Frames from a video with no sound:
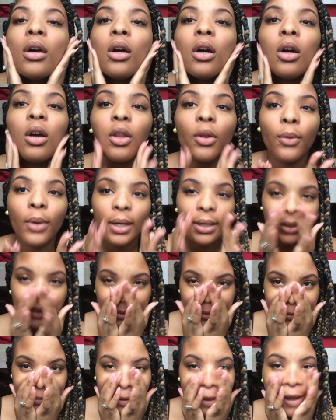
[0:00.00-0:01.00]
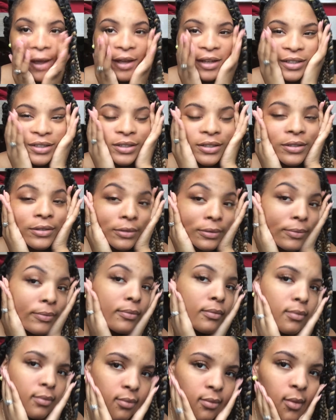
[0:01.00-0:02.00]
Otherwise than that,
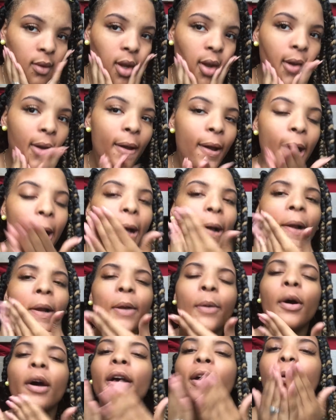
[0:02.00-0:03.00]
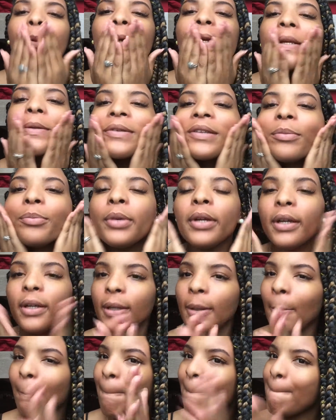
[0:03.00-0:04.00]
I don't know why everybody keeps
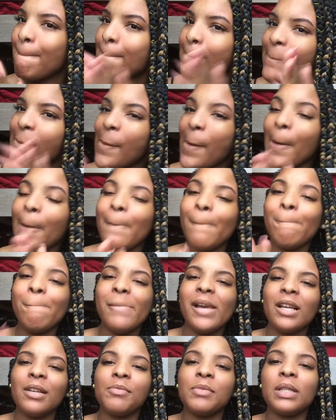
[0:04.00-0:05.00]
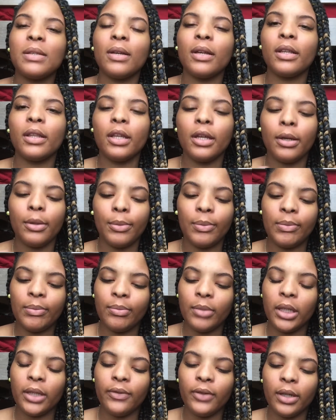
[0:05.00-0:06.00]
comparing them or making them seem like they're
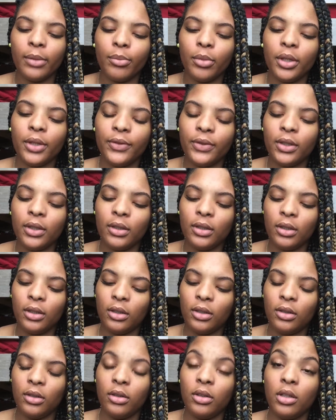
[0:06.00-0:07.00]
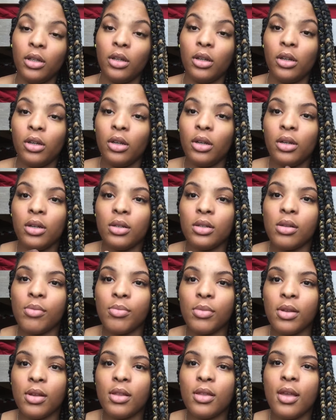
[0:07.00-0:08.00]
perfect boyfriends.
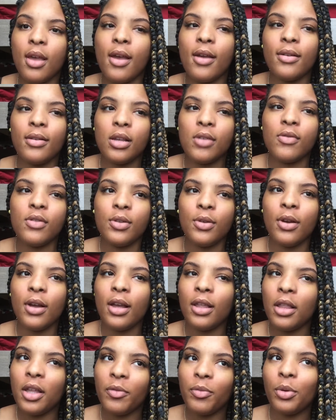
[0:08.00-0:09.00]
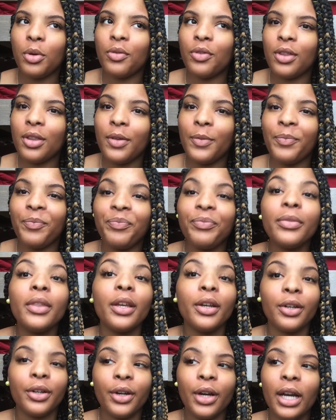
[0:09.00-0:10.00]
Something like that. Even though I love both of them.
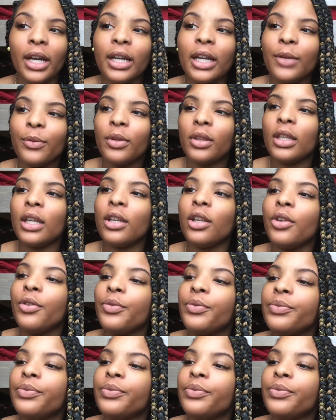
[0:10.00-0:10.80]
They're great at what they do.